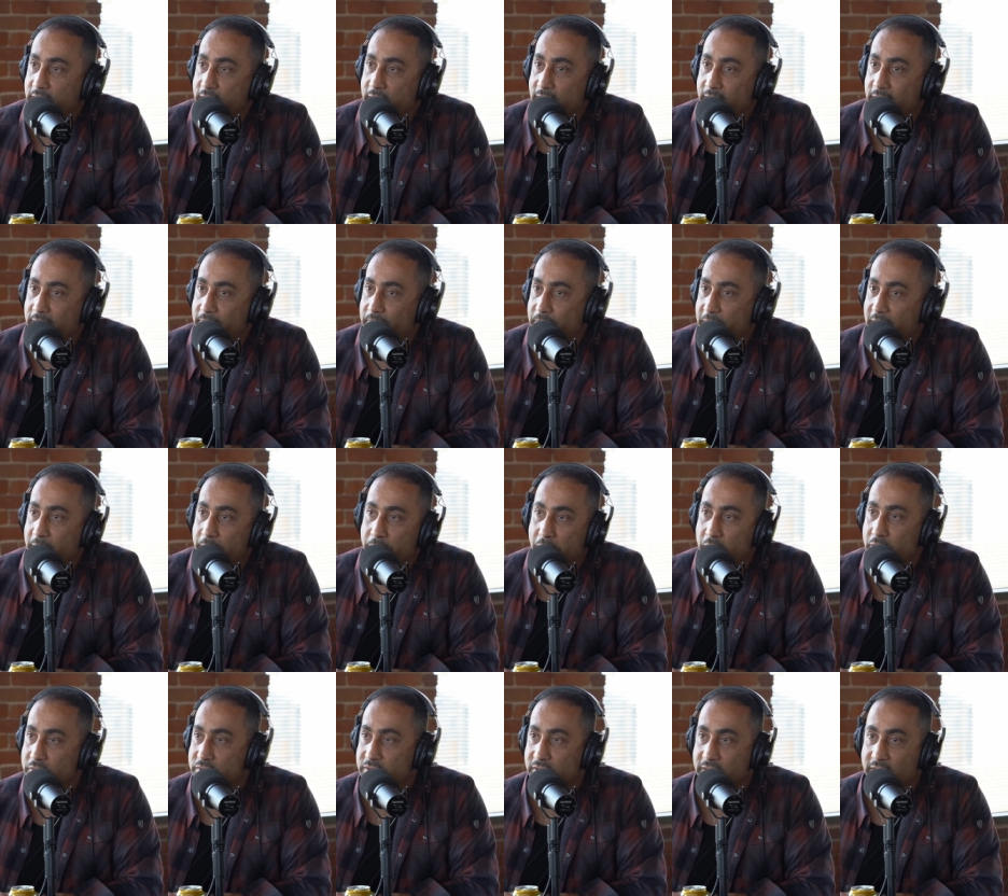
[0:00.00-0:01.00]
a
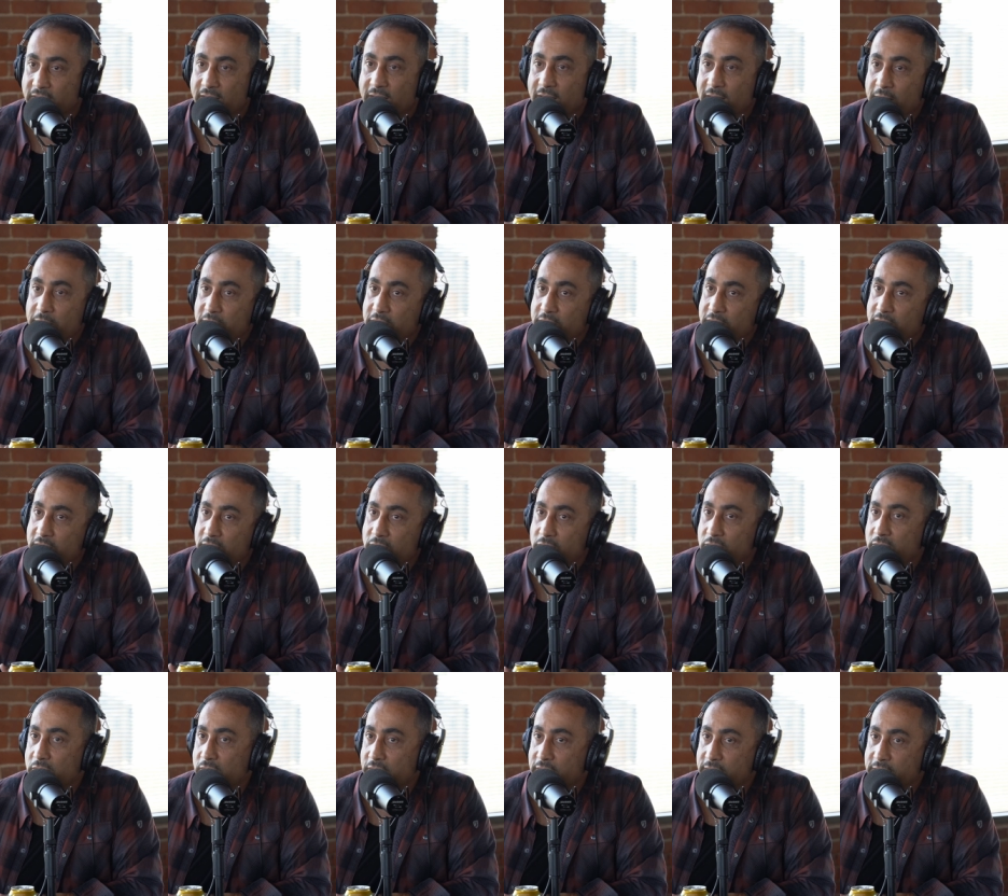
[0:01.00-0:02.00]
person came in here
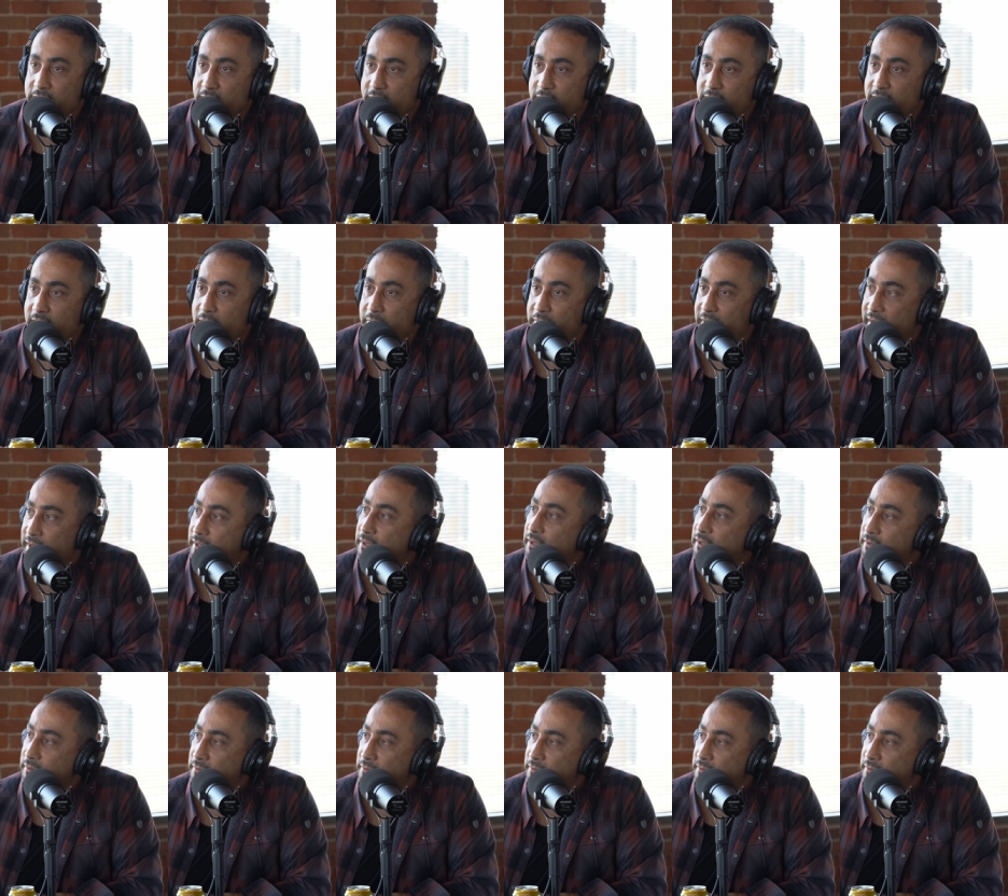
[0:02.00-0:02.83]
and did not make it.